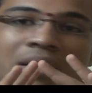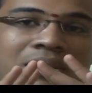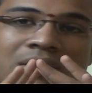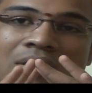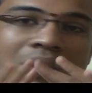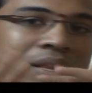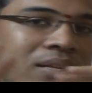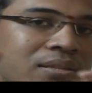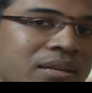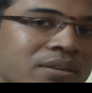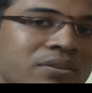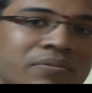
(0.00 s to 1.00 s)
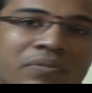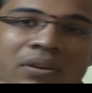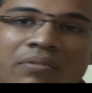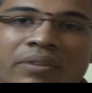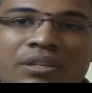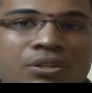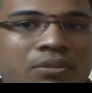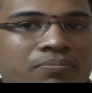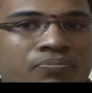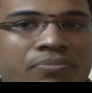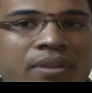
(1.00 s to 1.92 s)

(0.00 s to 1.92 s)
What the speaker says: That is called the center of curvature.